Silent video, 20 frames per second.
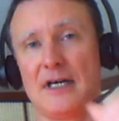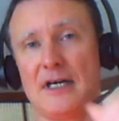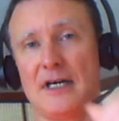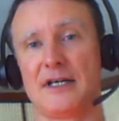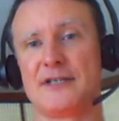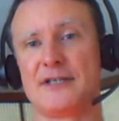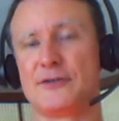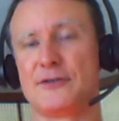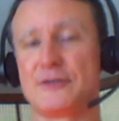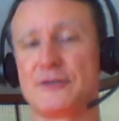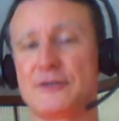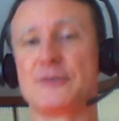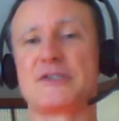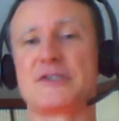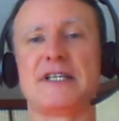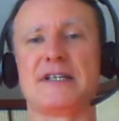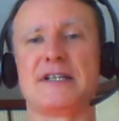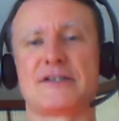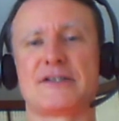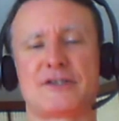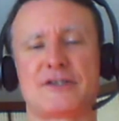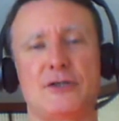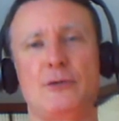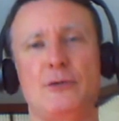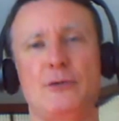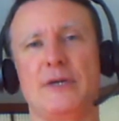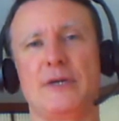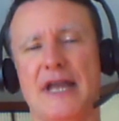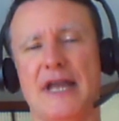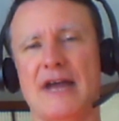You see this too
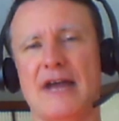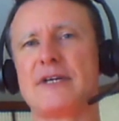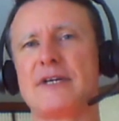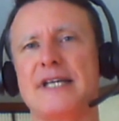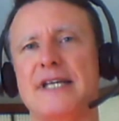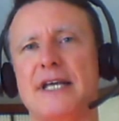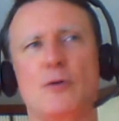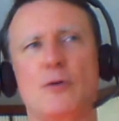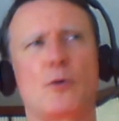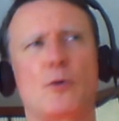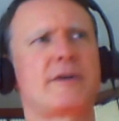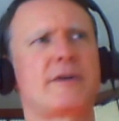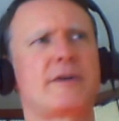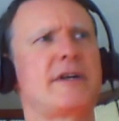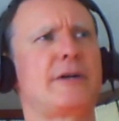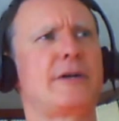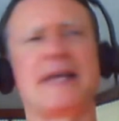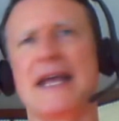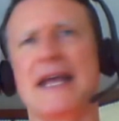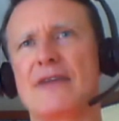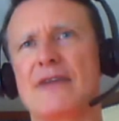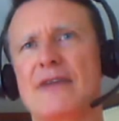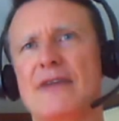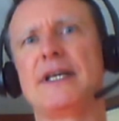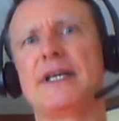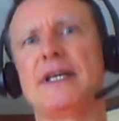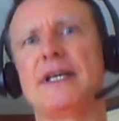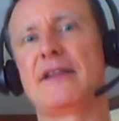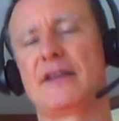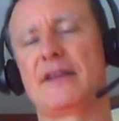in ordinary
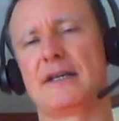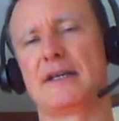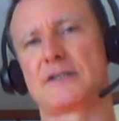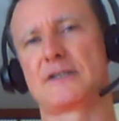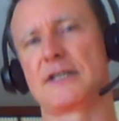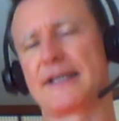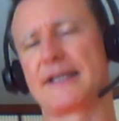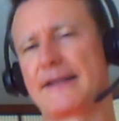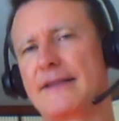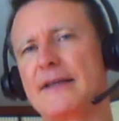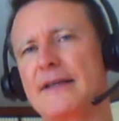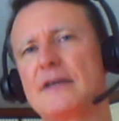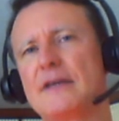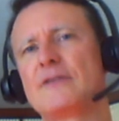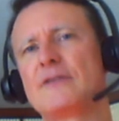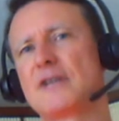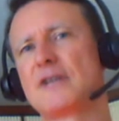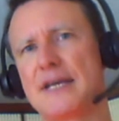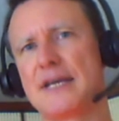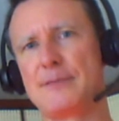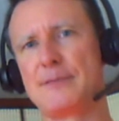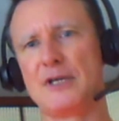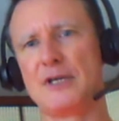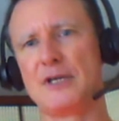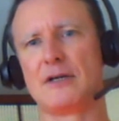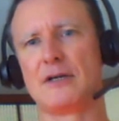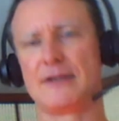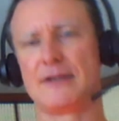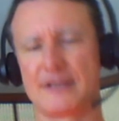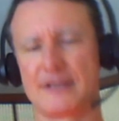everyday things. Like think of typing
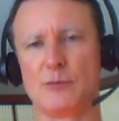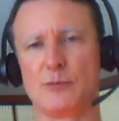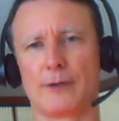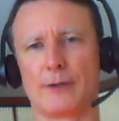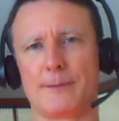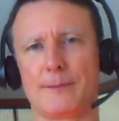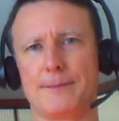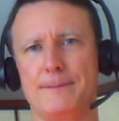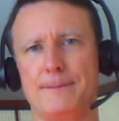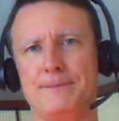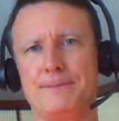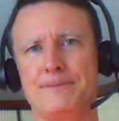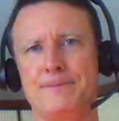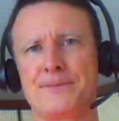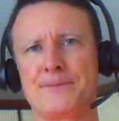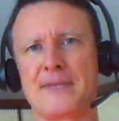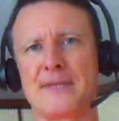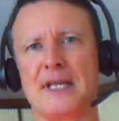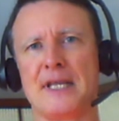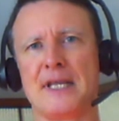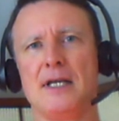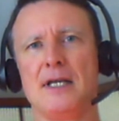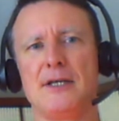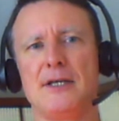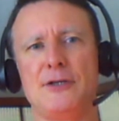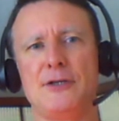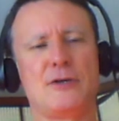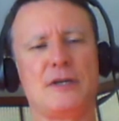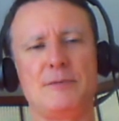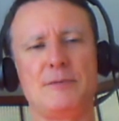on a keyboard.
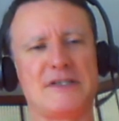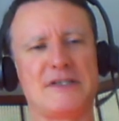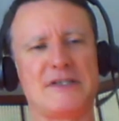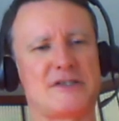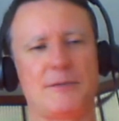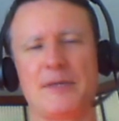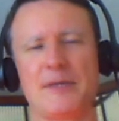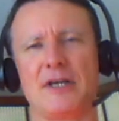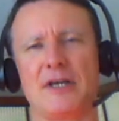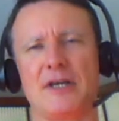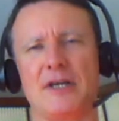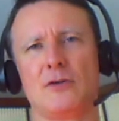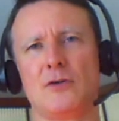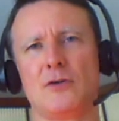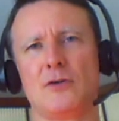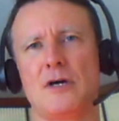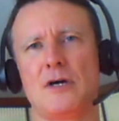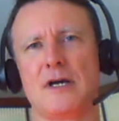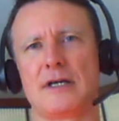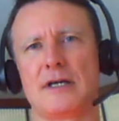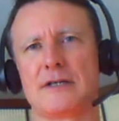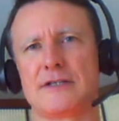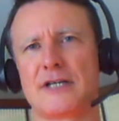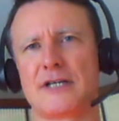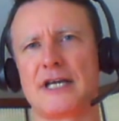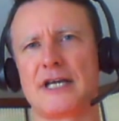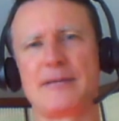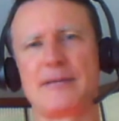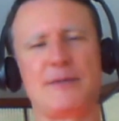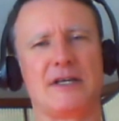You can be zipping along,
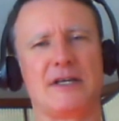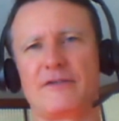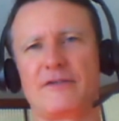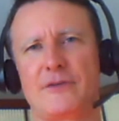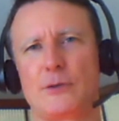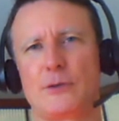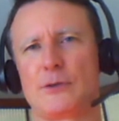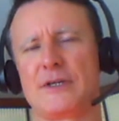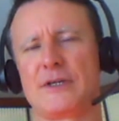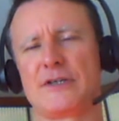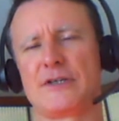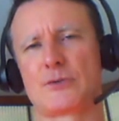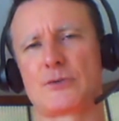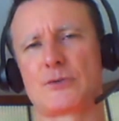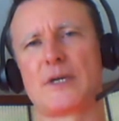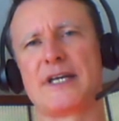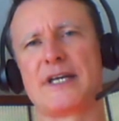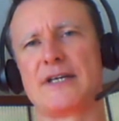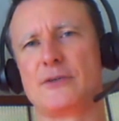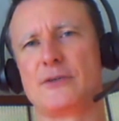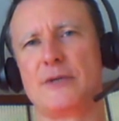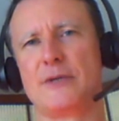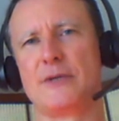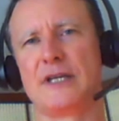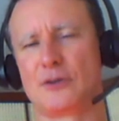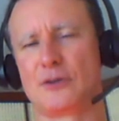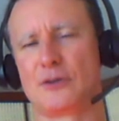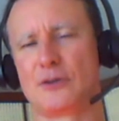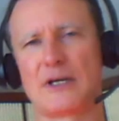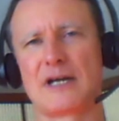typing at a furious rate, doing
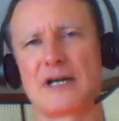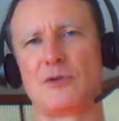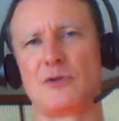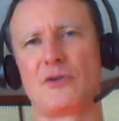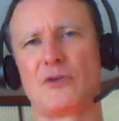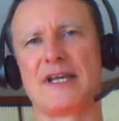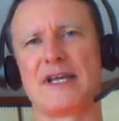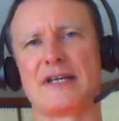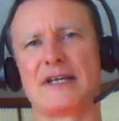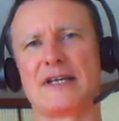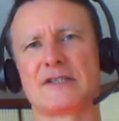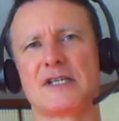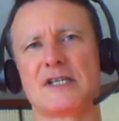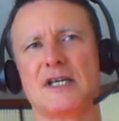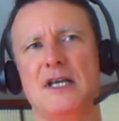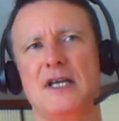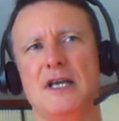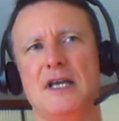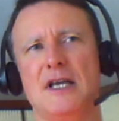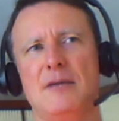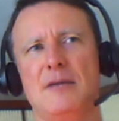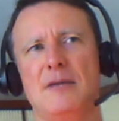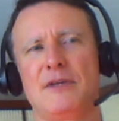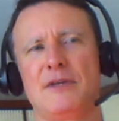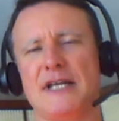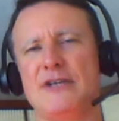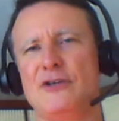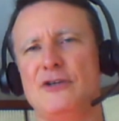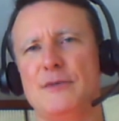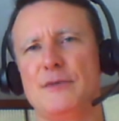incredible things, but
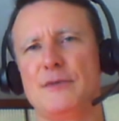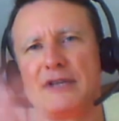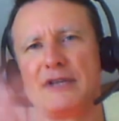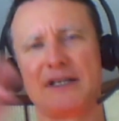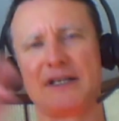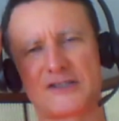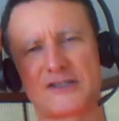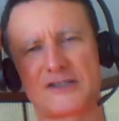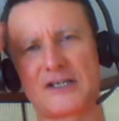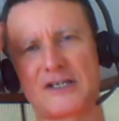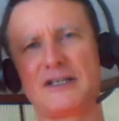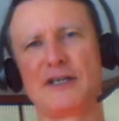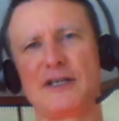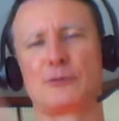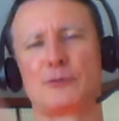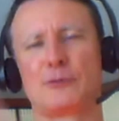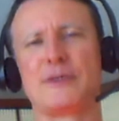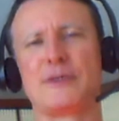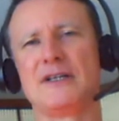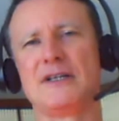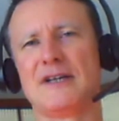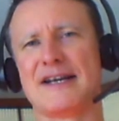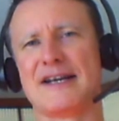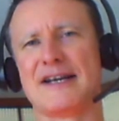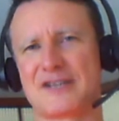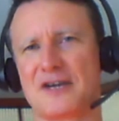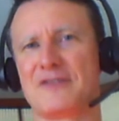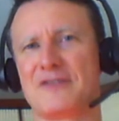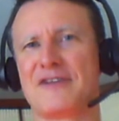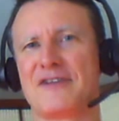then suddenly you
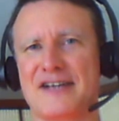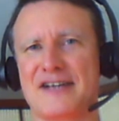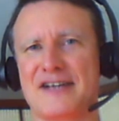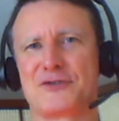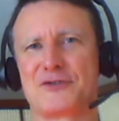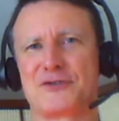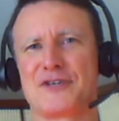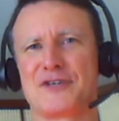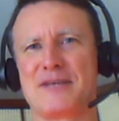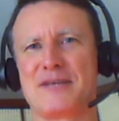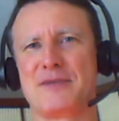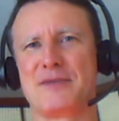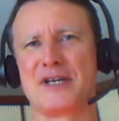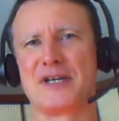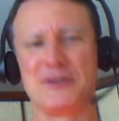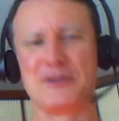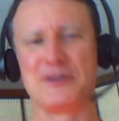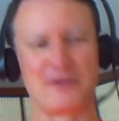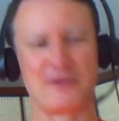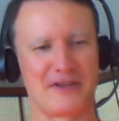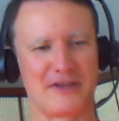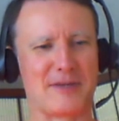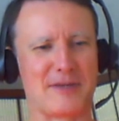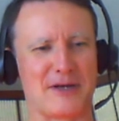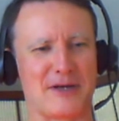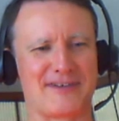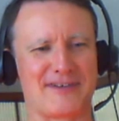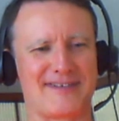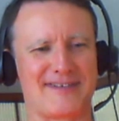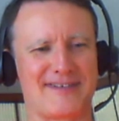realize how fast you're typing and you think about it.